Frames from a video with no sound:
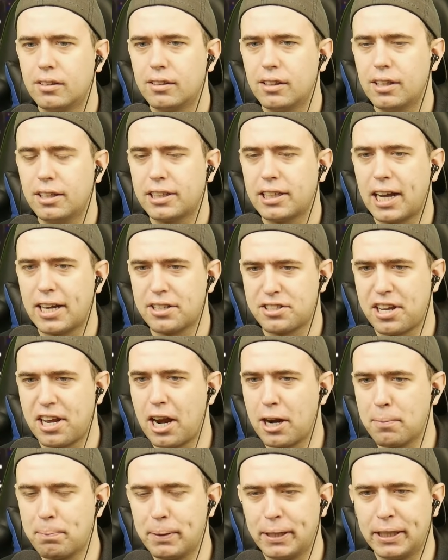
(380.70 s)
That guy's
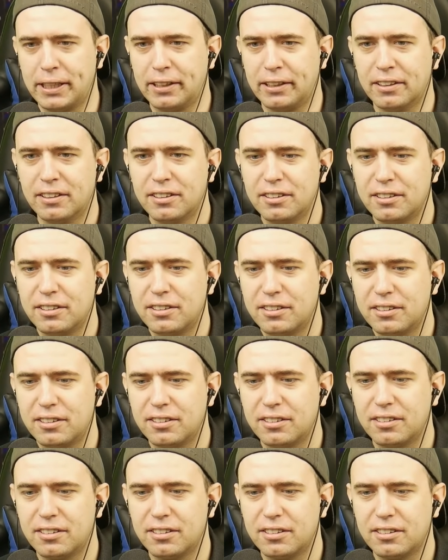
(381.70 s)
gotta be
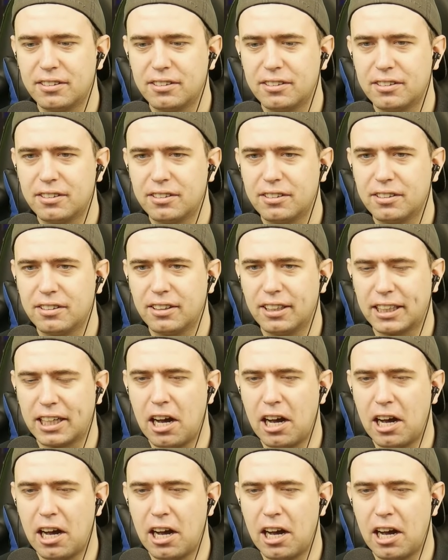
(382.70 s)
like